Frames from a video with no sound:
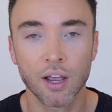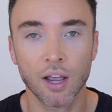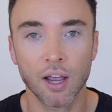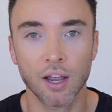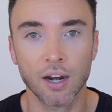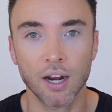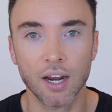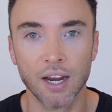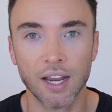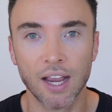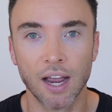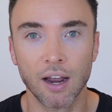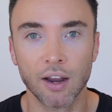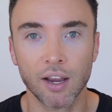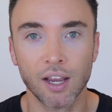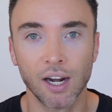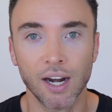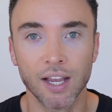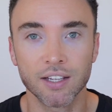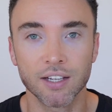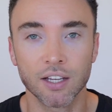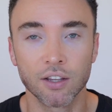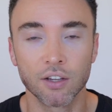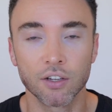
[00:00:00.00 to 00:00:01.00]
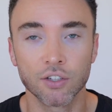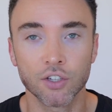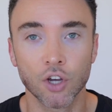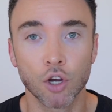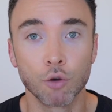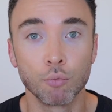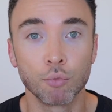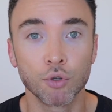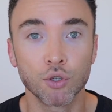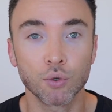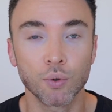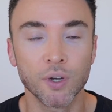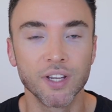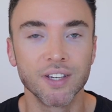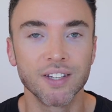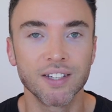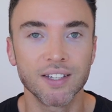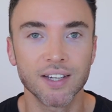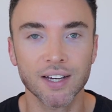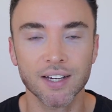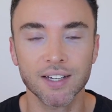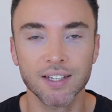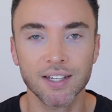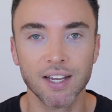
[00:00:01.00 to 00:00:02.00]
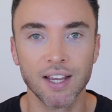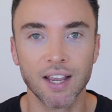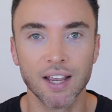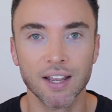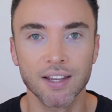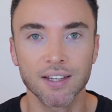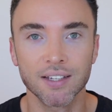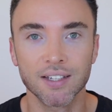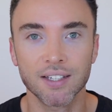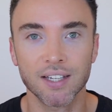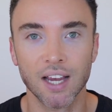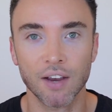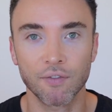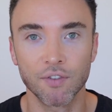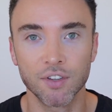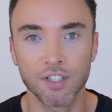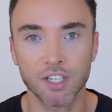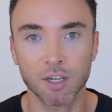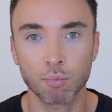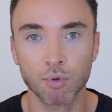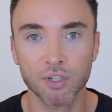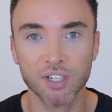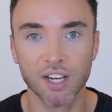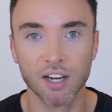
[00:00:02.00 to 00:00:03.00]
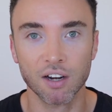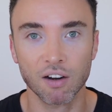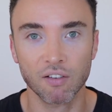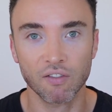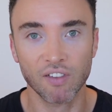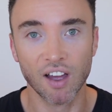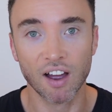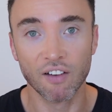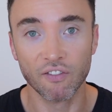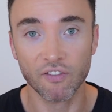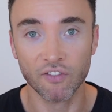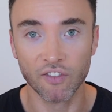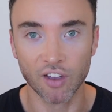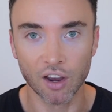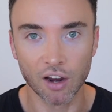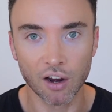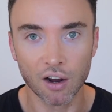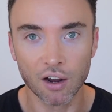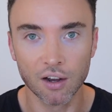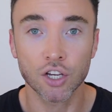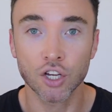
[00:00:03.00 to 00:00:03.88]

and then calculating the zone between 60 and 70% of that figure.